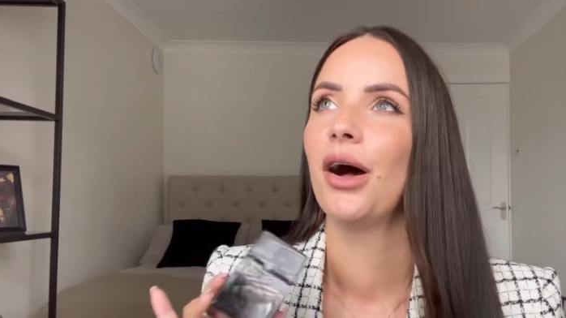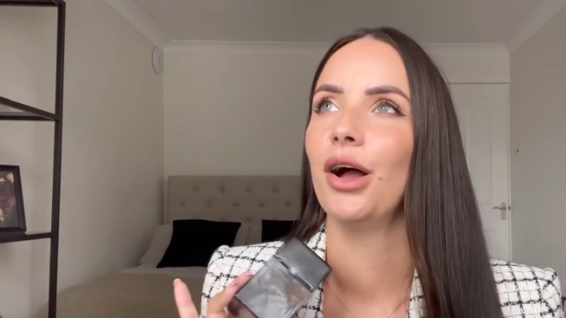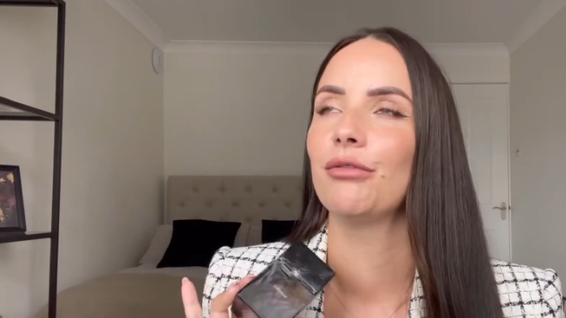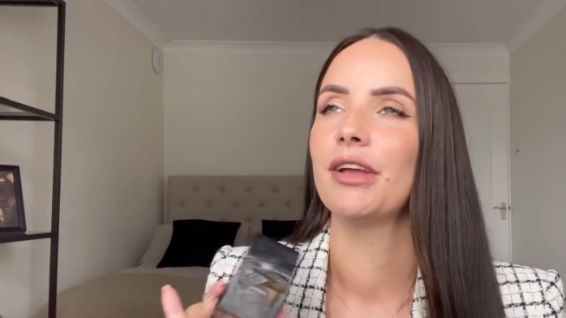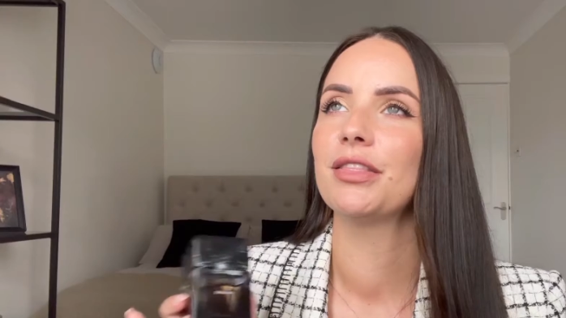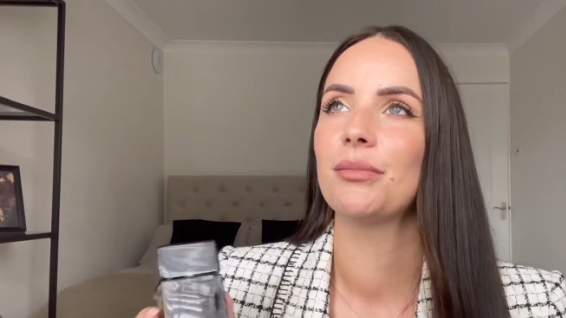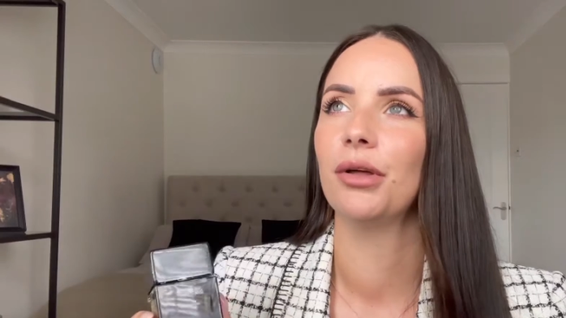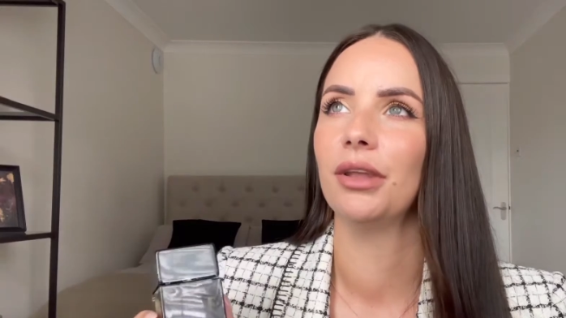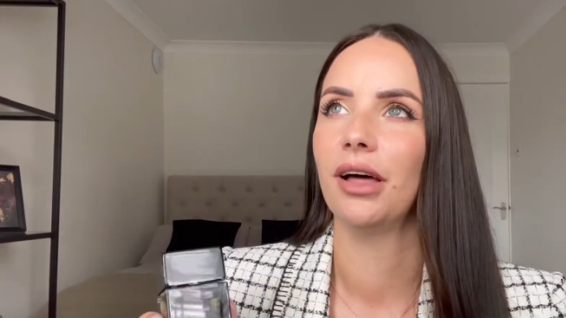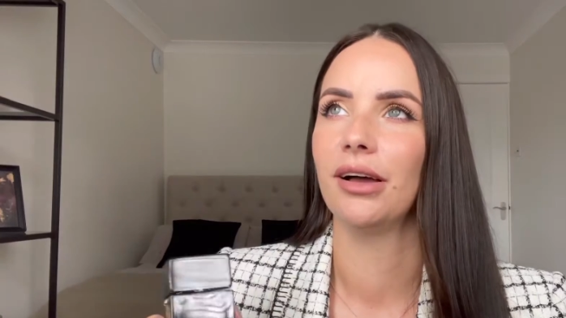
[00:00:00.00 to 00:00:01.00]
I read them
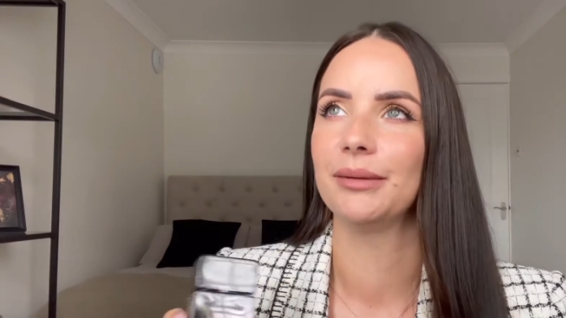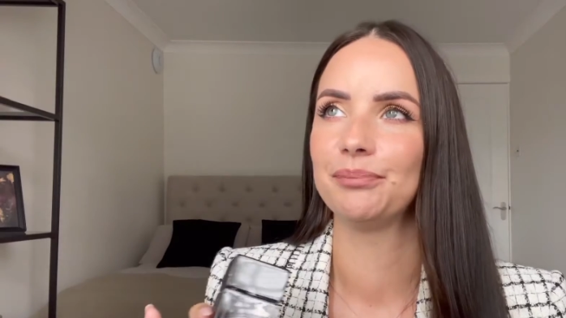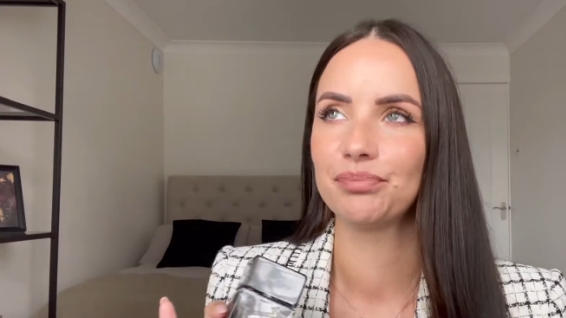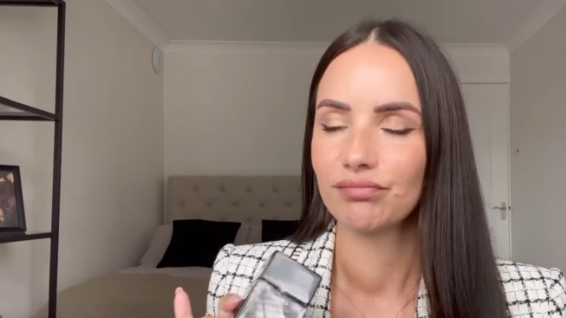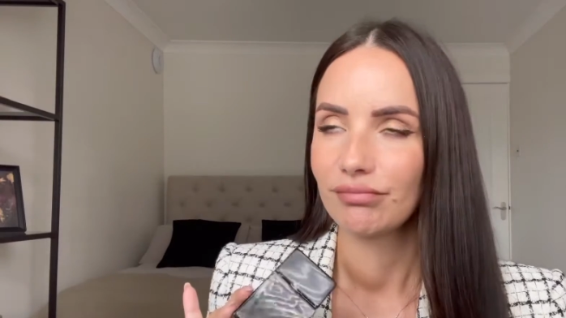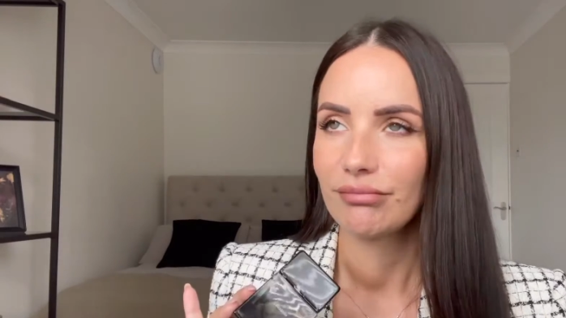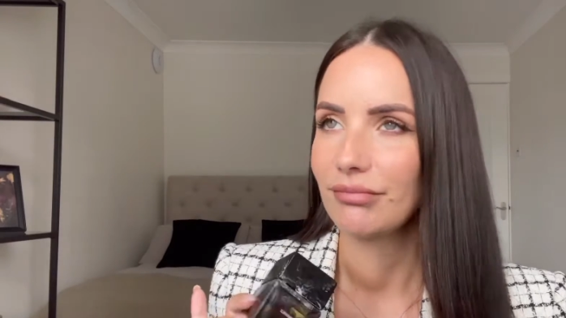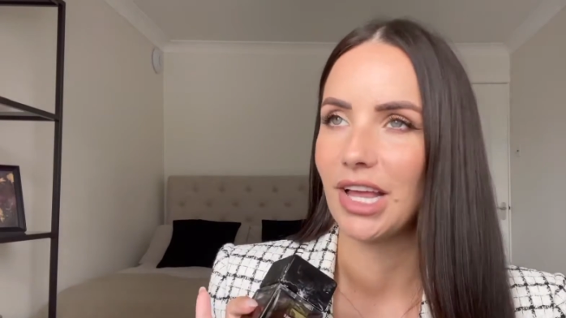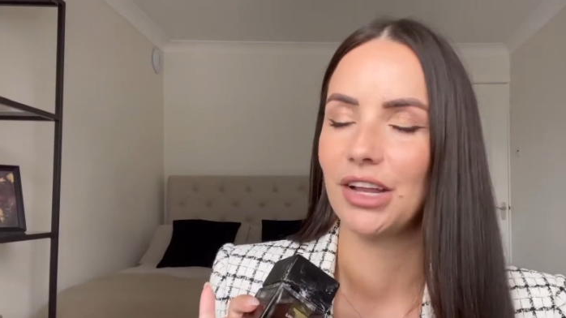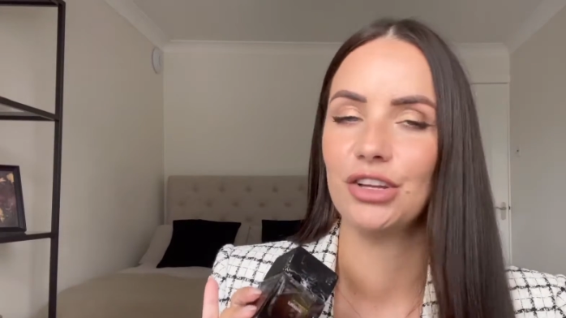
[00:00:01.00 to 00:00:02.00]
online
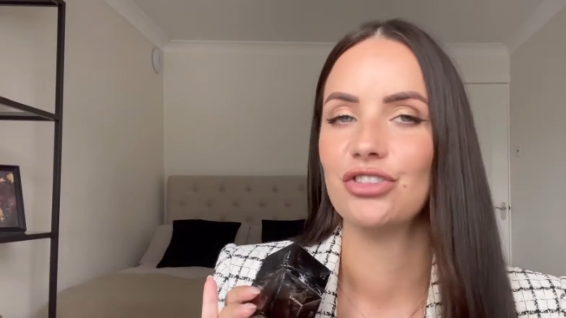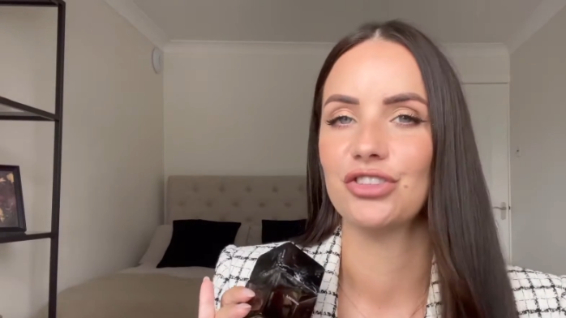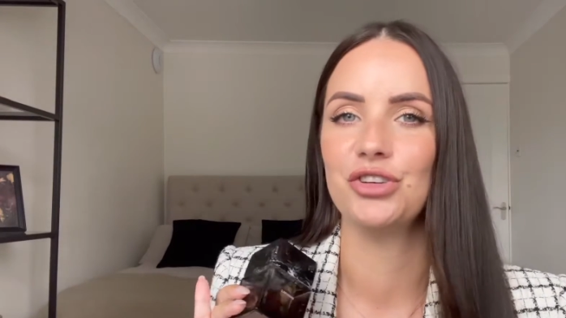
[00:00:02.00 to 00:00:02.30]
and I just